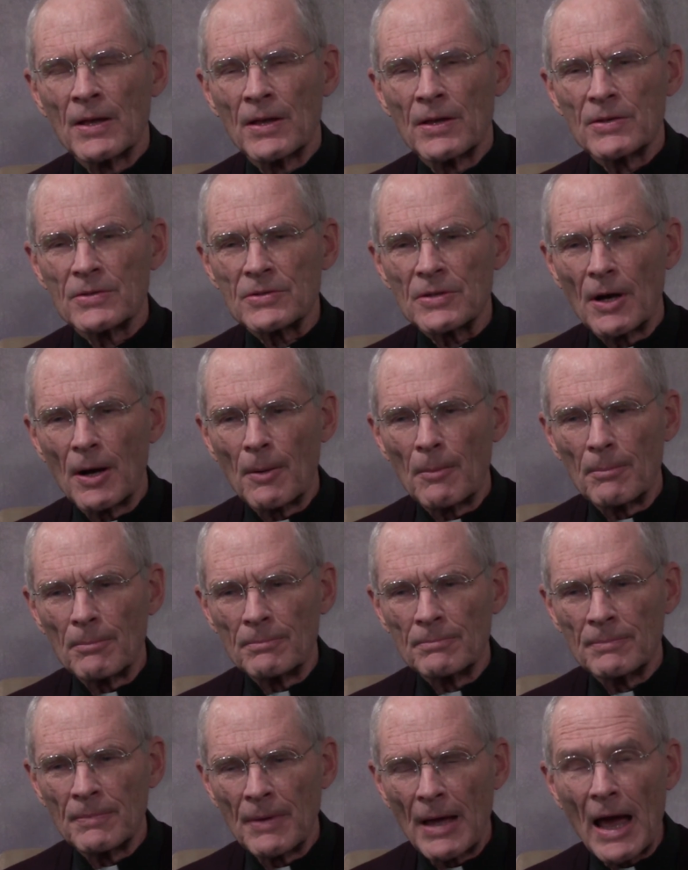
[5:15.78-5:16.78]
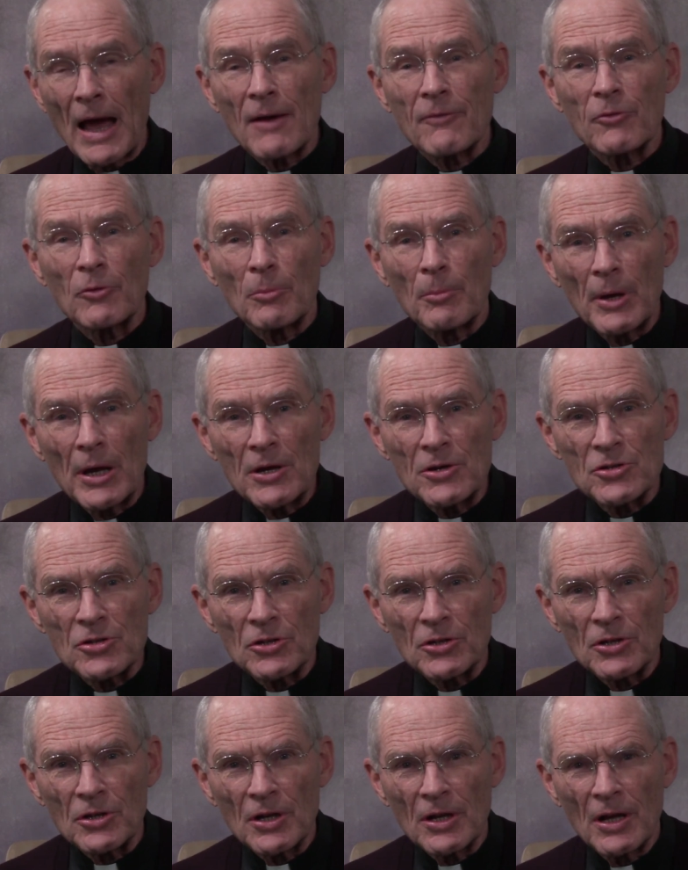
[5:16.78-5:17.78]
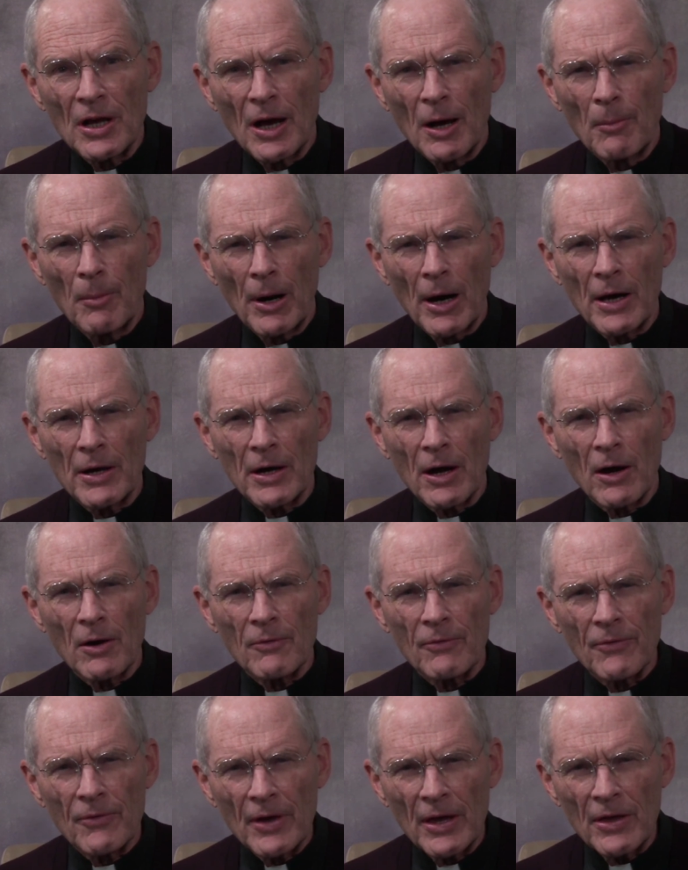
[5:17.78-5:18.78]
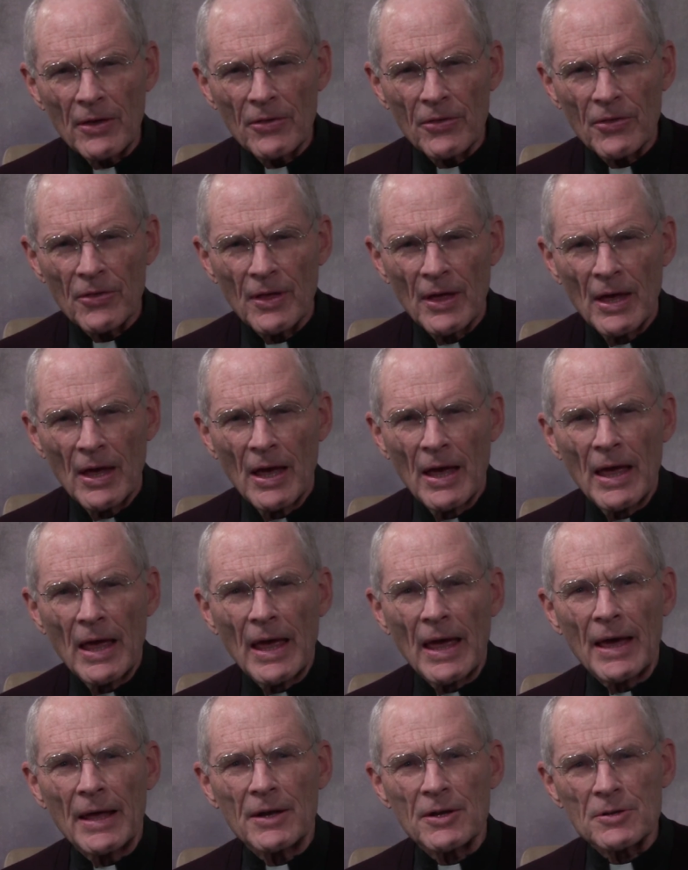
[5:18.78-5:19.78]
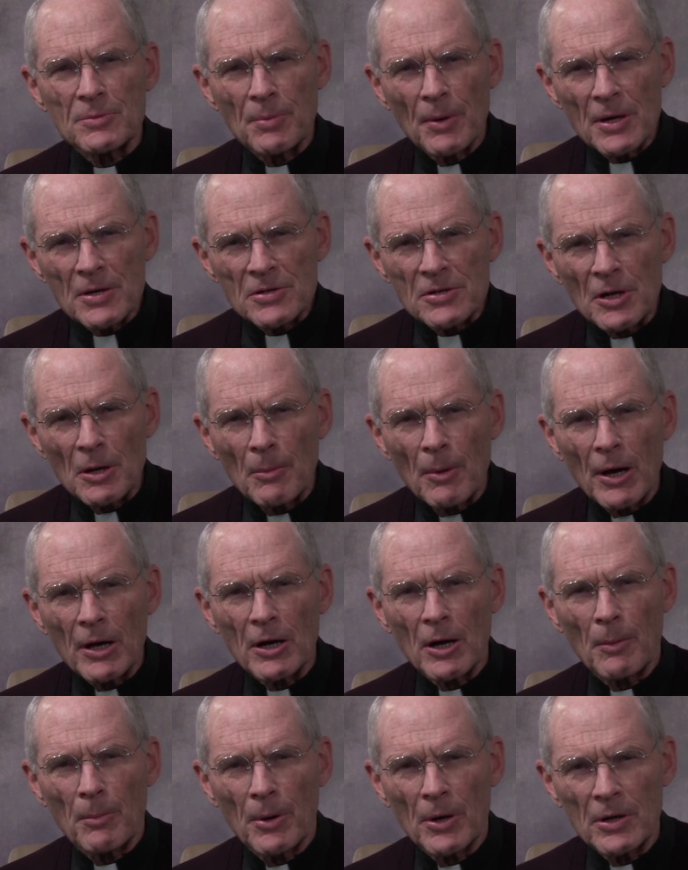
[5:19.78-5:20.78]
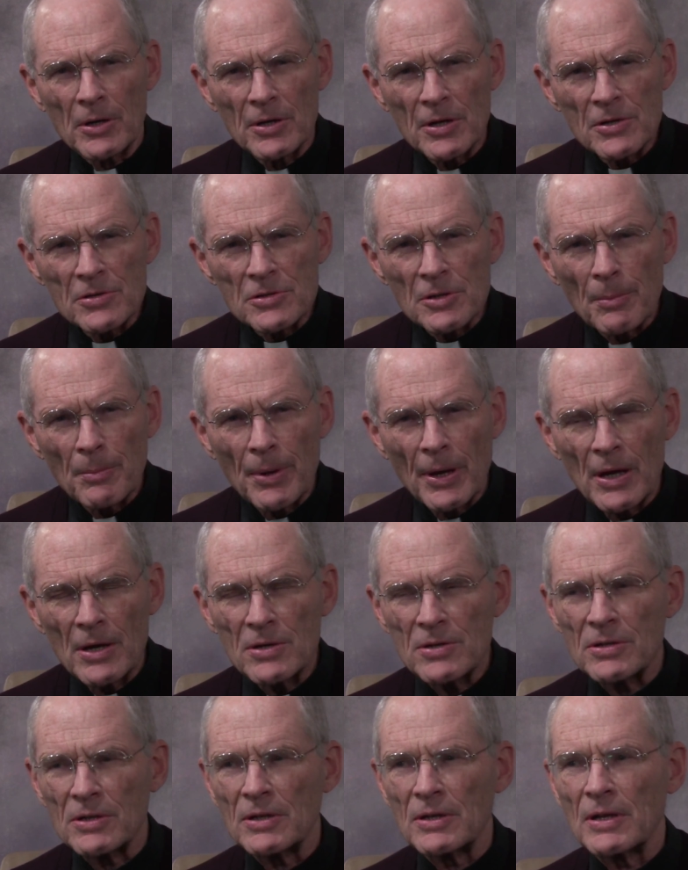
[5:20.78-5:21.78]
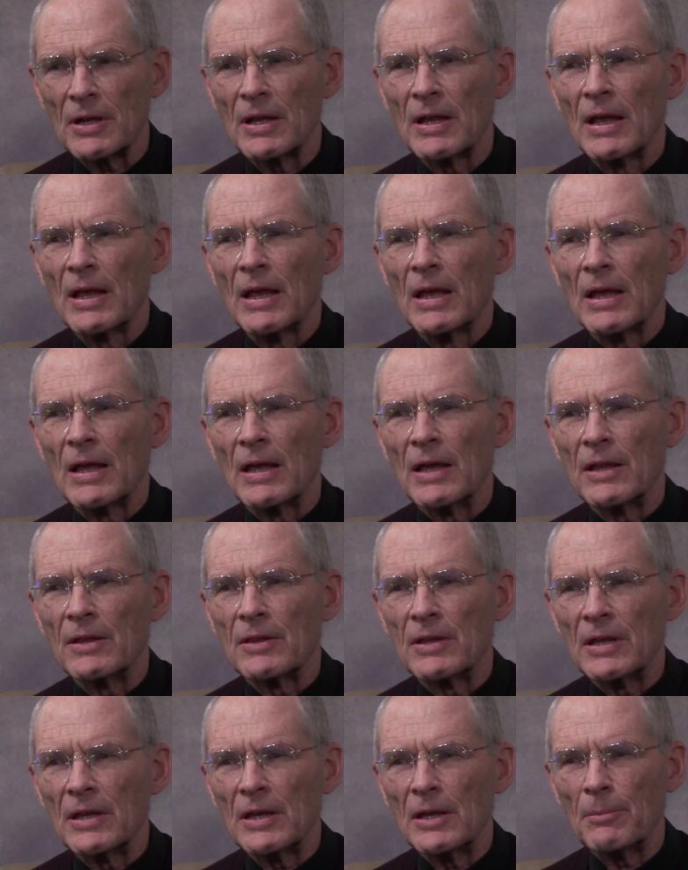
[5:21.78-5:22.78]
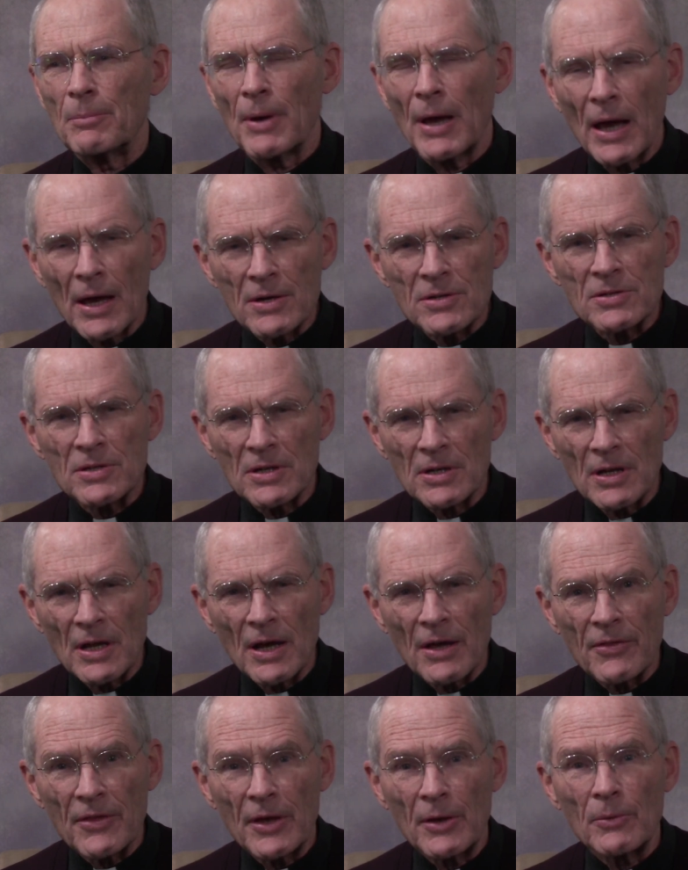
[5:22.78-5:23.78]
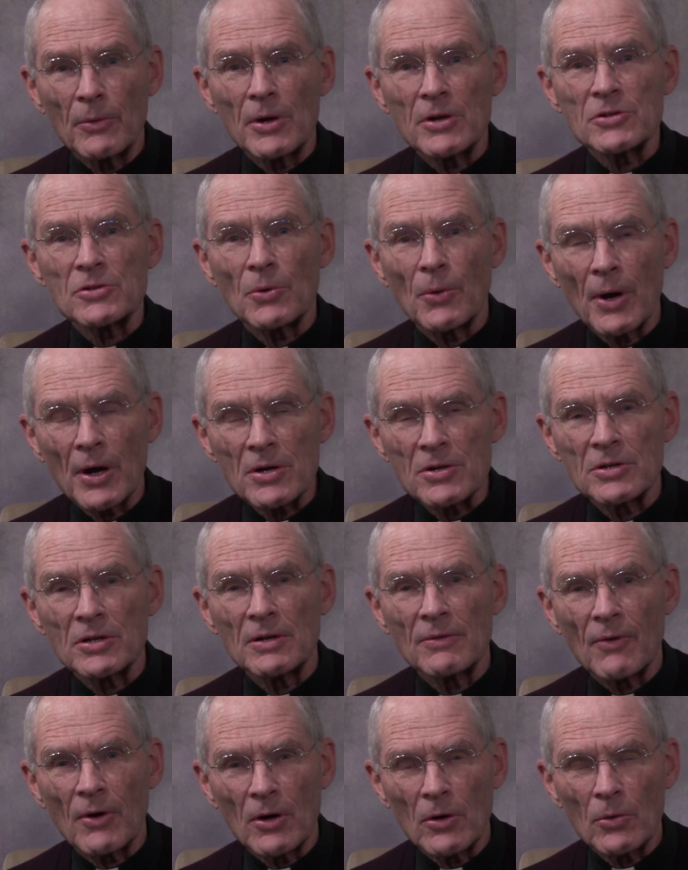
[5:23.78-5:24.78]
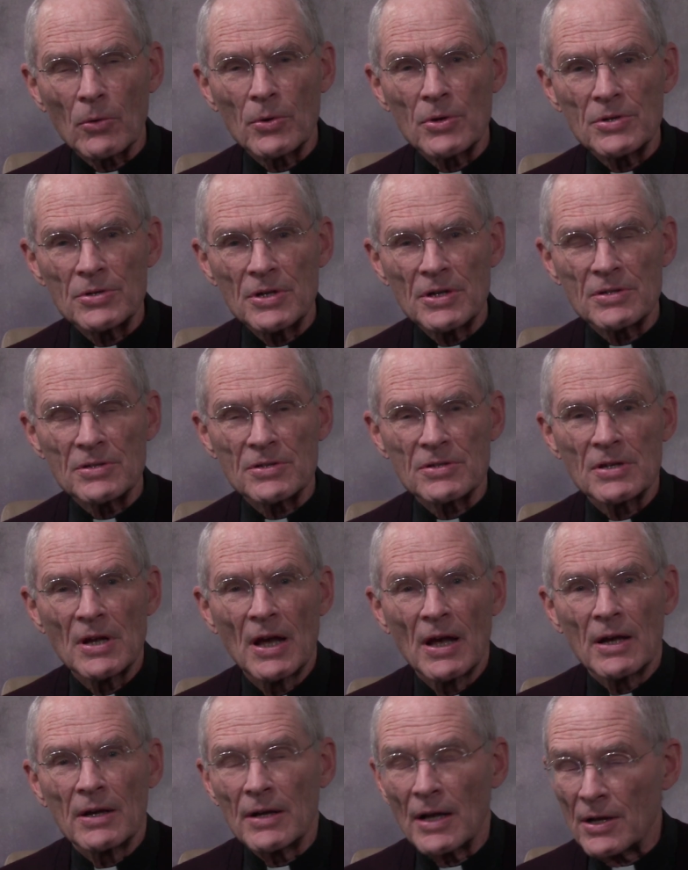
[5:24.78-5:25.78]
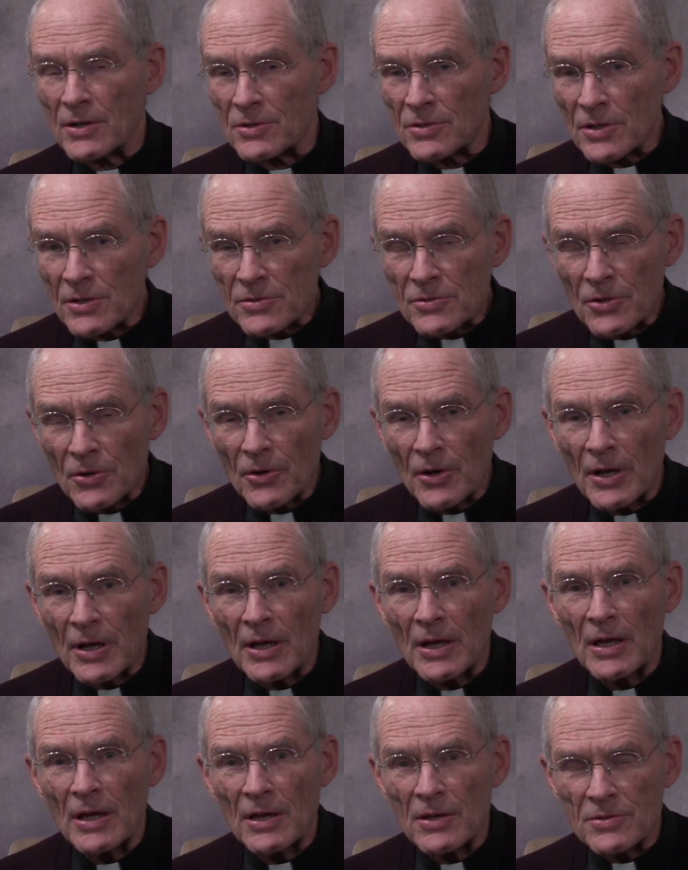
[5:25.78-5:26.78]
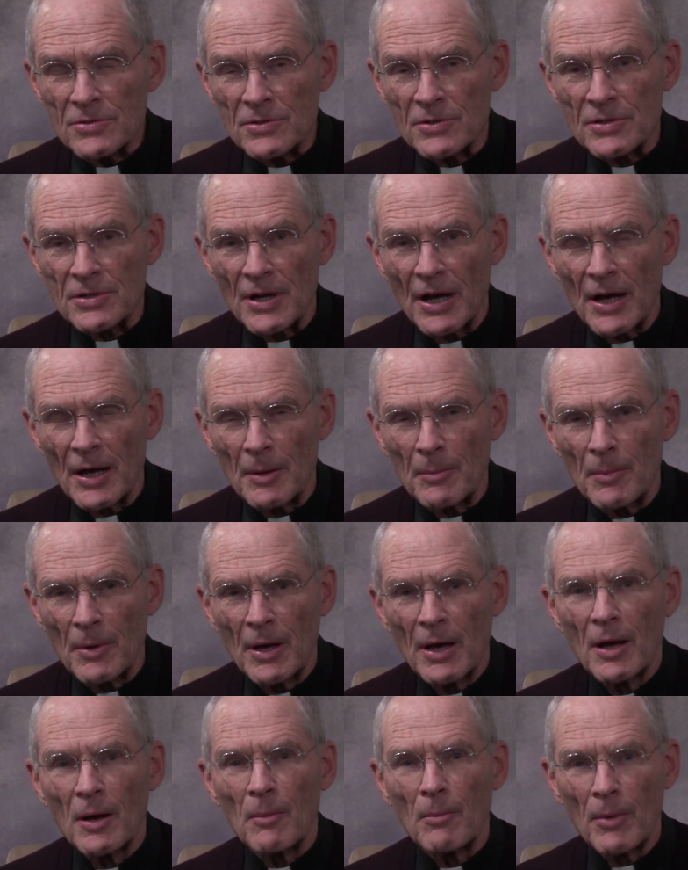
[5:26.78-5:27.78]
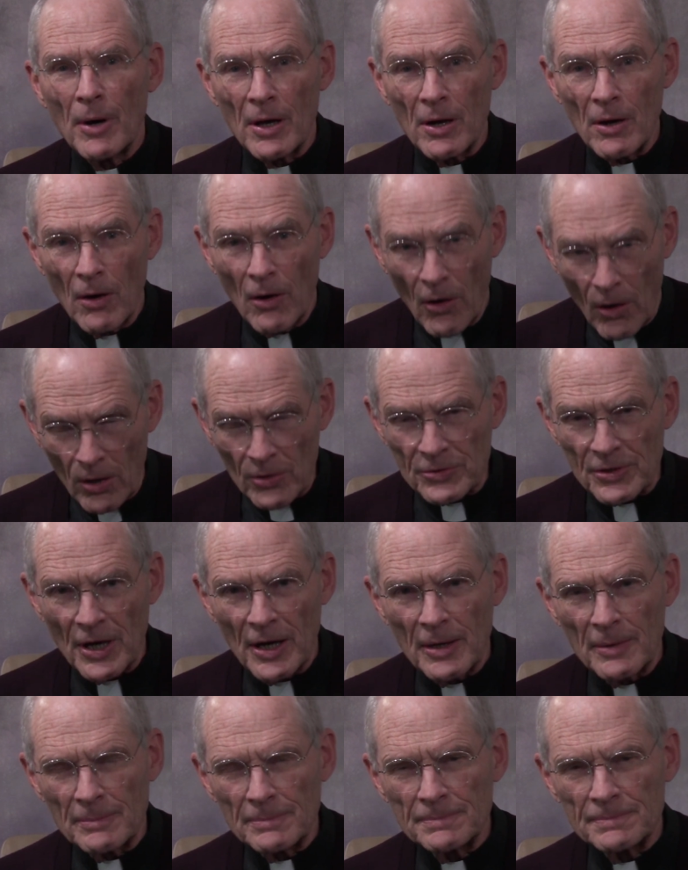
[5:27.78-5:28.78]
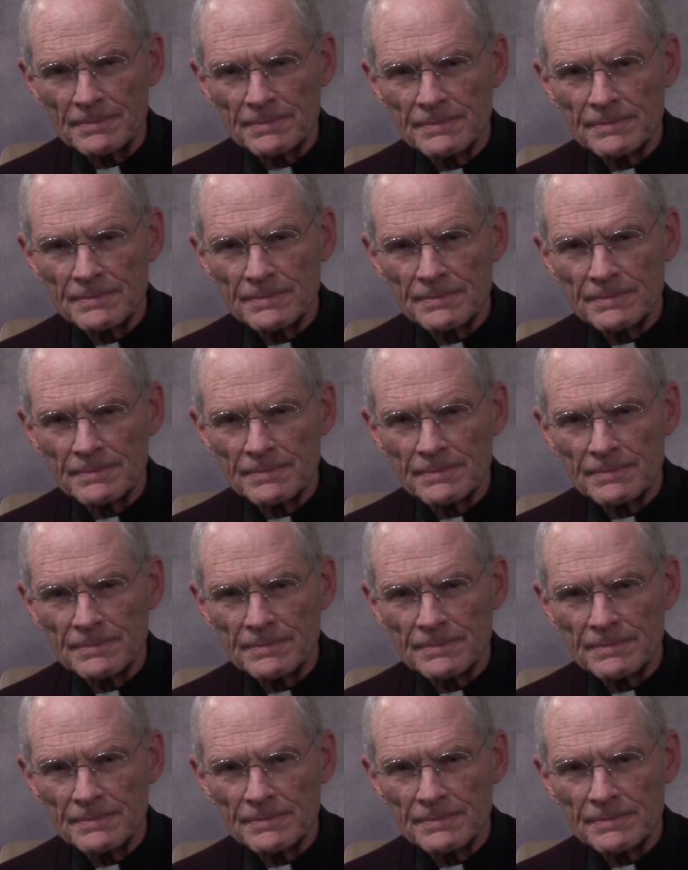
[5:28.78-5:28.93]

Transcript: some affirmation about our faith, and especially about our participation in the passion, death, and resurrection of our Lord Jesus, not just during Easter time, but all time.